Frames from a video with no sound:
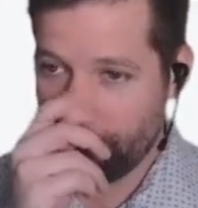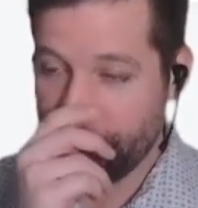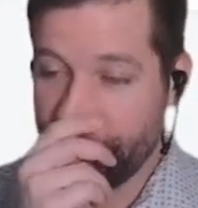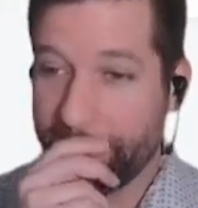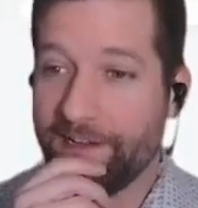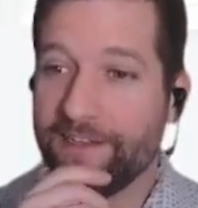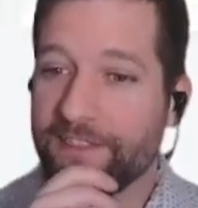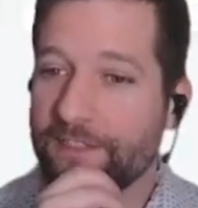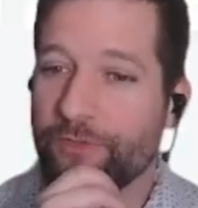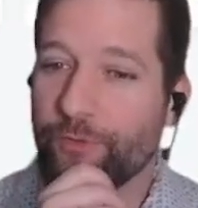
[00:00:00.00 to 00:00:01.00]
We've got
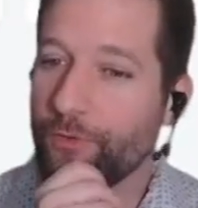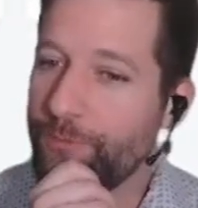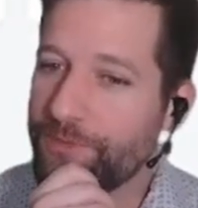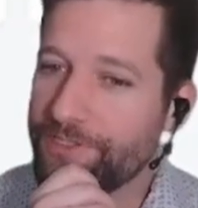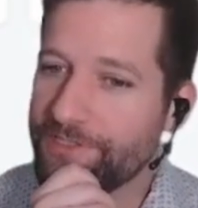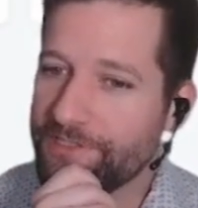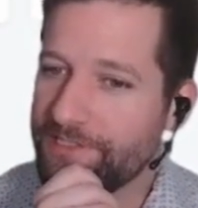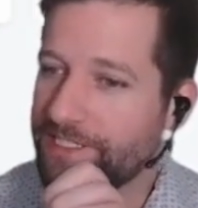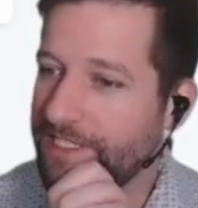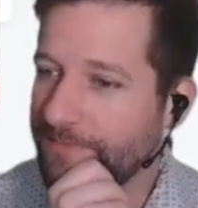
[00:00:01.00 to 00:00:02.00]
groups
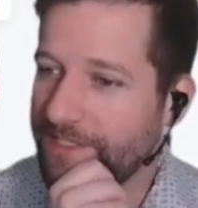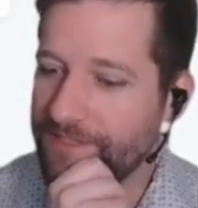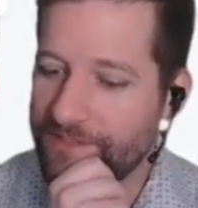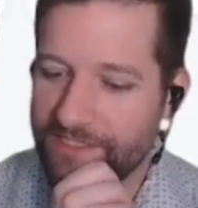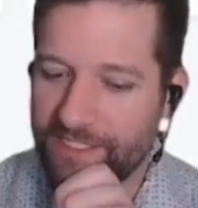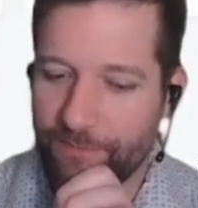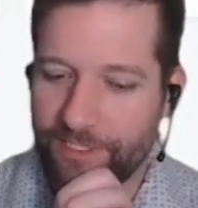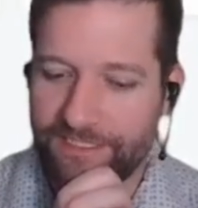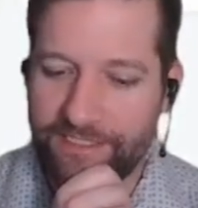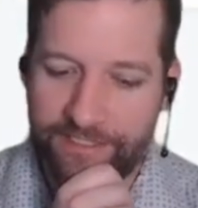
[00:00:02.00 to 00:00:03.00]
that you can
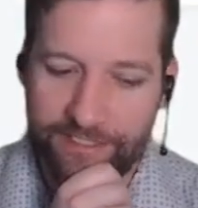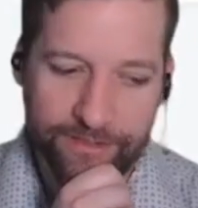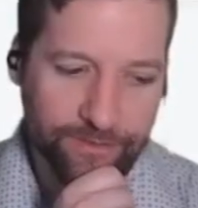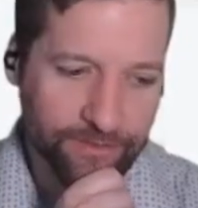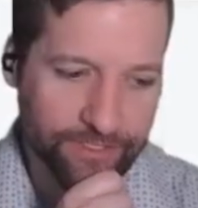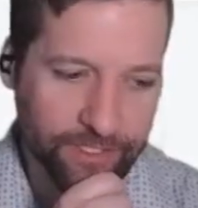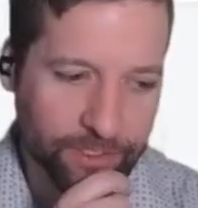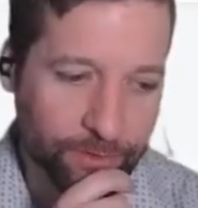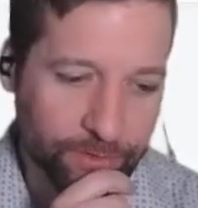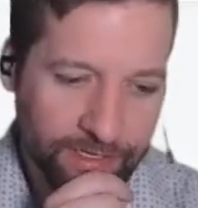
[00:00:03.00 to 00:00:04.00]
separate it into.
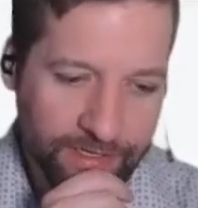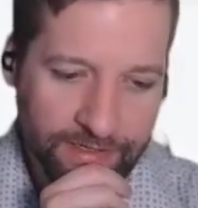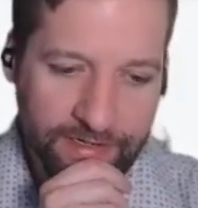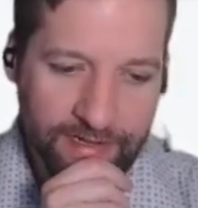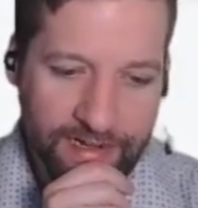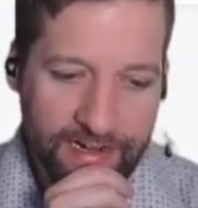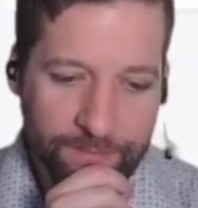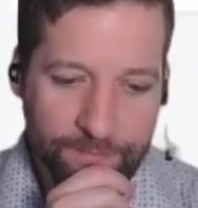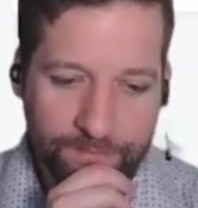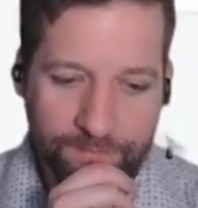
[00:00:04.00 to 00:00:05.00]
So
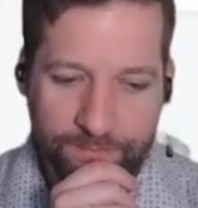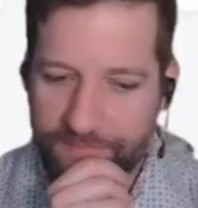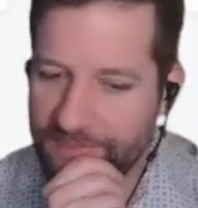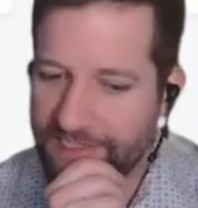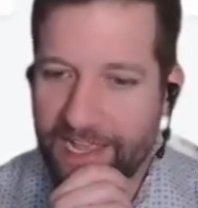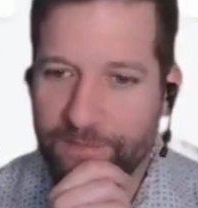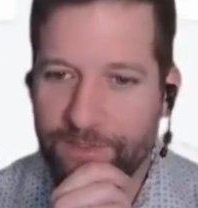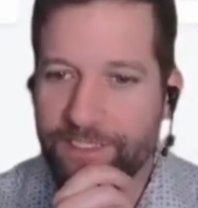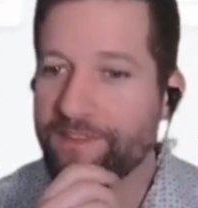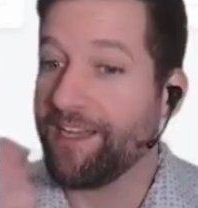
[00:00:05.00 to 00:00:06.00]
I'm an
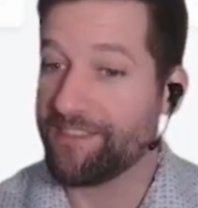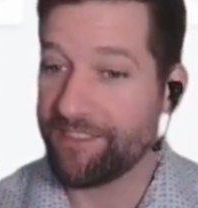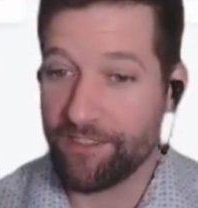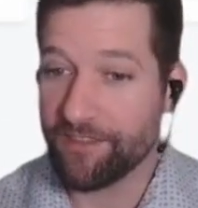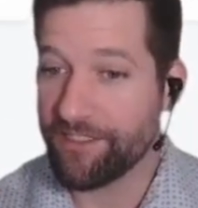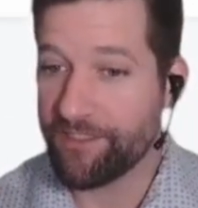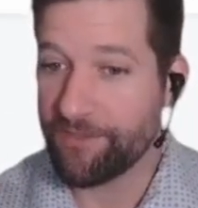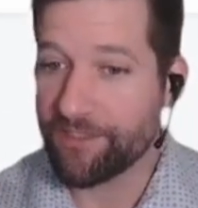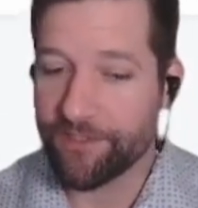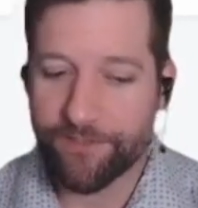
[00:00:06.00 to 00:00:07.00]
admin. I see all these
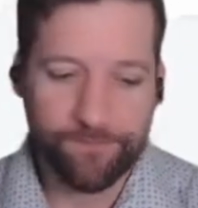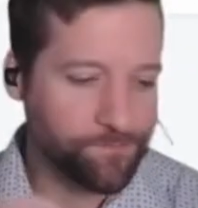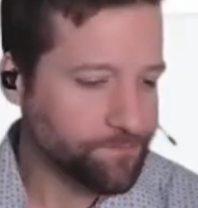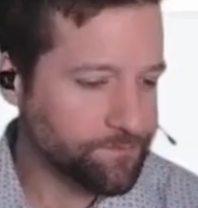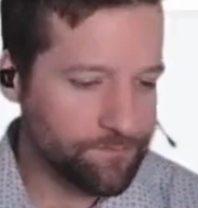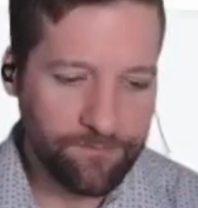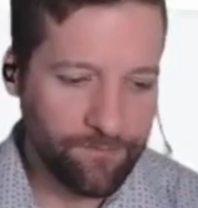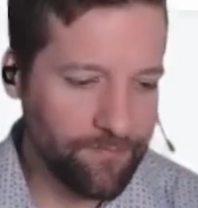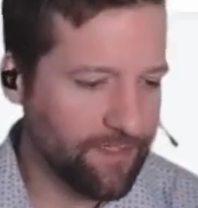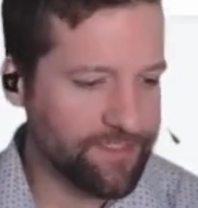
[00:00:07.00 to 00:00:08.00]
units.
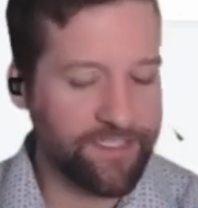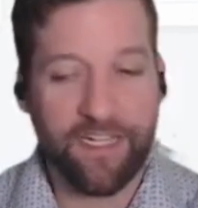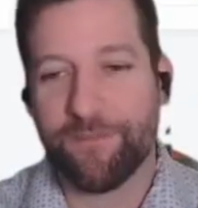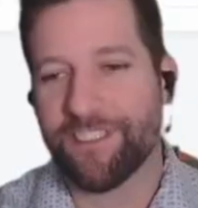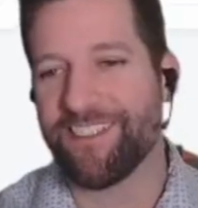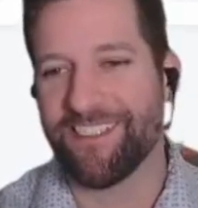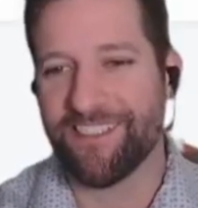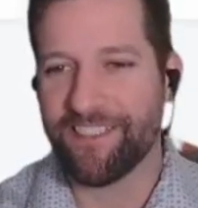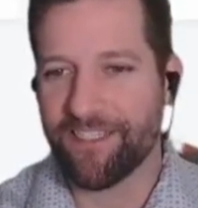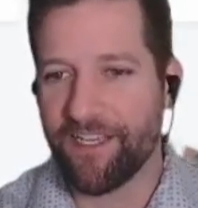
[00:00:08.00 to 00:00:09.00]
Let's say I'm a
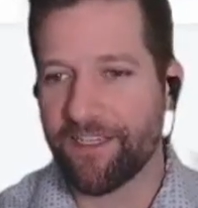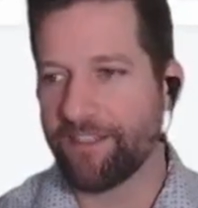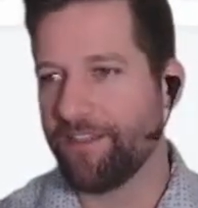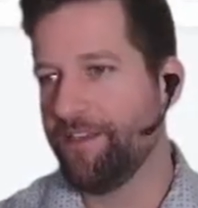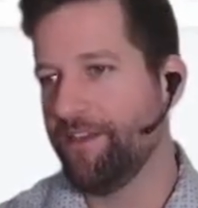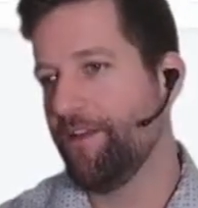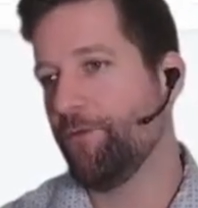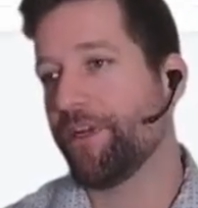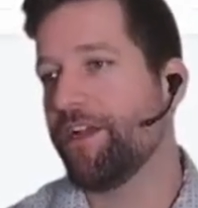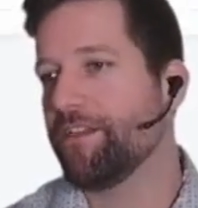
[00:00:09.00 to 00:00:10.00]
CT tech.
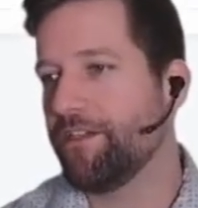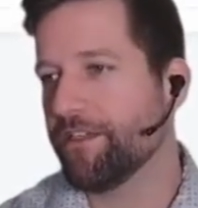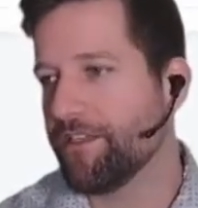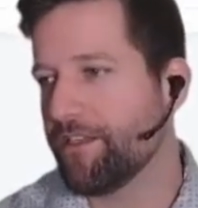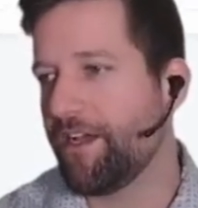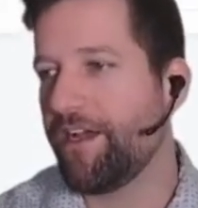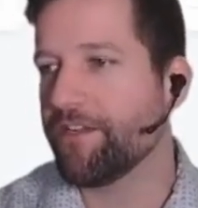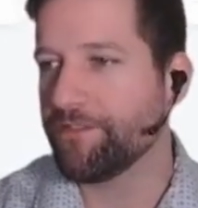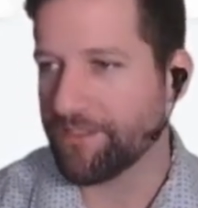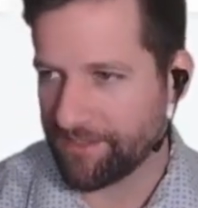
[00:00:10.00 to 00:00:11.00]
When I log in, I
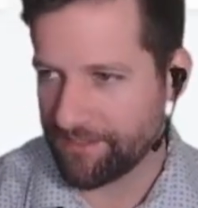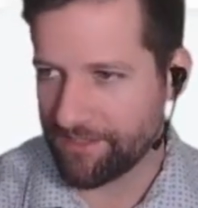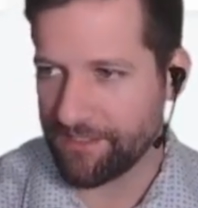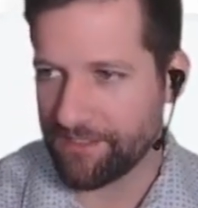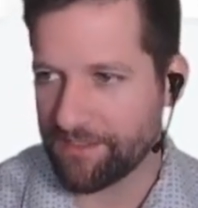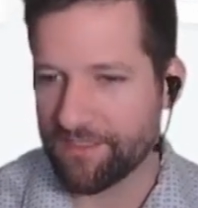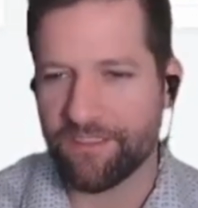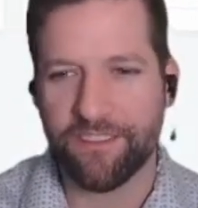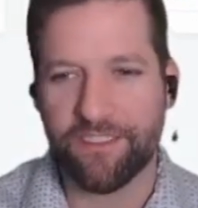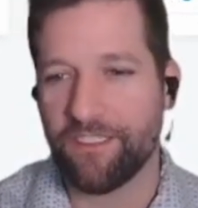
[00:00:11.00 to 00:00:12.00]
only see the
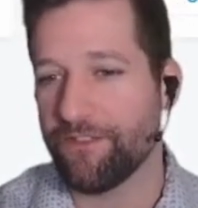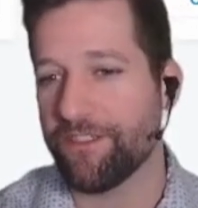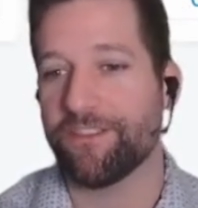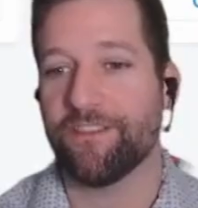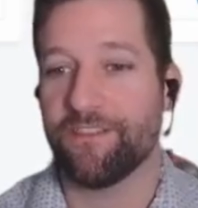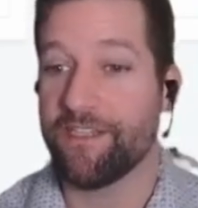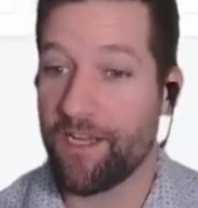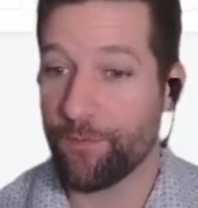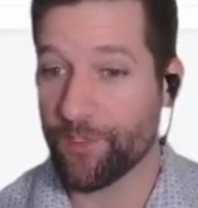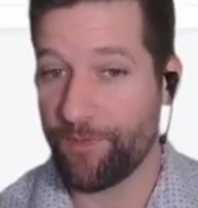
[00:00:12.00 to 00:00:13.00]
CT units that
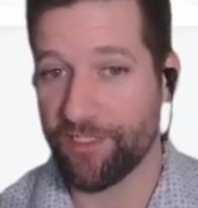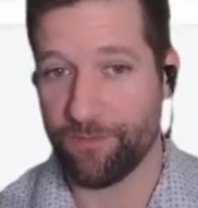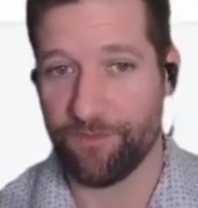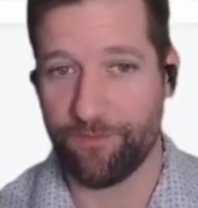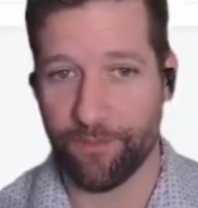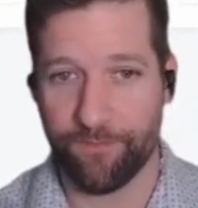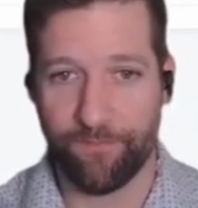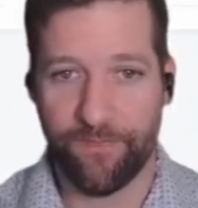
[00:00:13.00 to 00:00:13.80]
I'm responsible for.